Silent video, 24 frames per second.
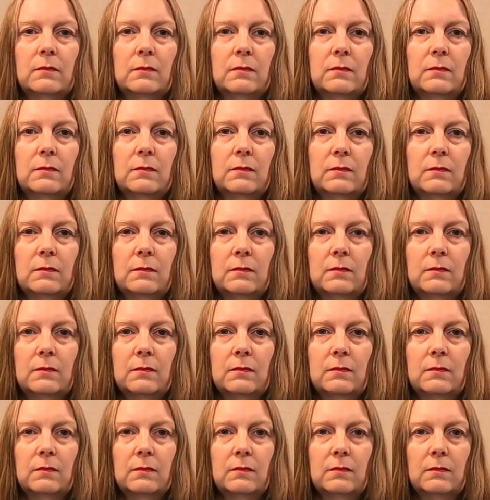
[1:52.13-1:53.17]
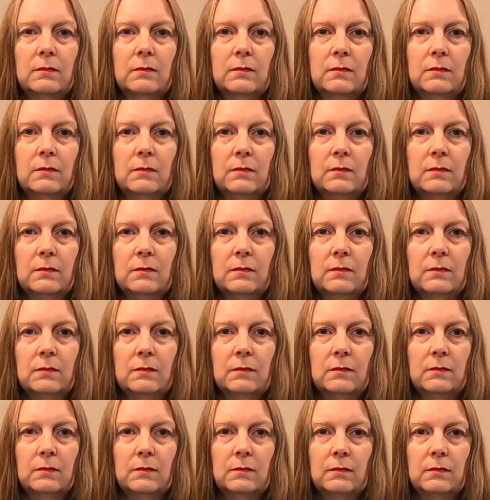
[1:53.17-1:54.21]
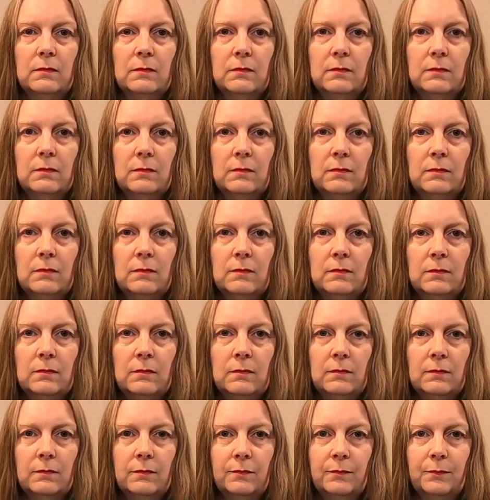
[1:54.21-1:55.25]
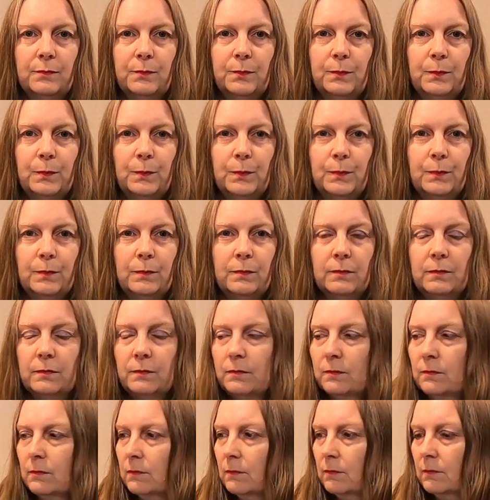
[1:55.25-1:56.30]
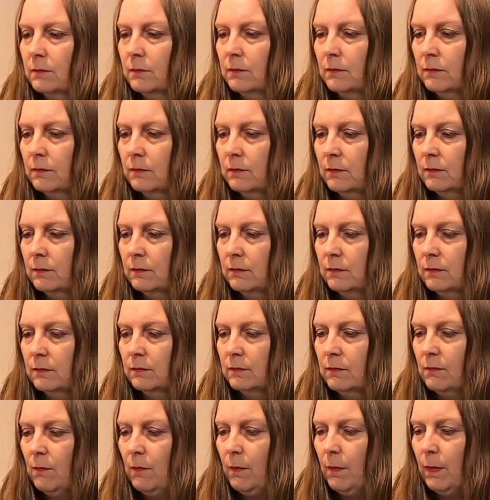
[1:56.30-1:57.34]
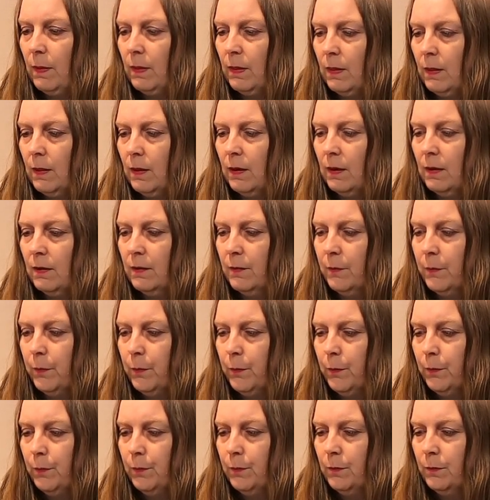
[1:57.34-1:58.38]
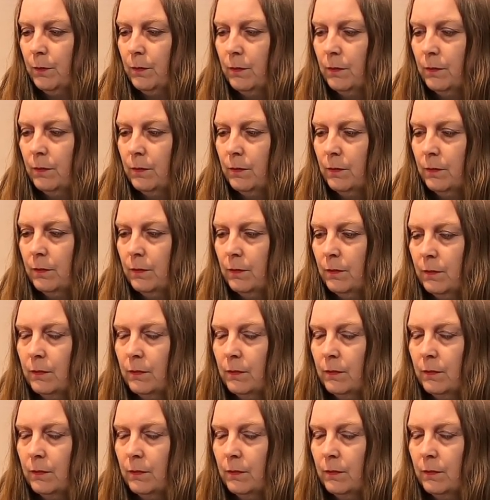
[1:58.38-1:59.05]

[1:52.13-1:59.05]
(not speaking)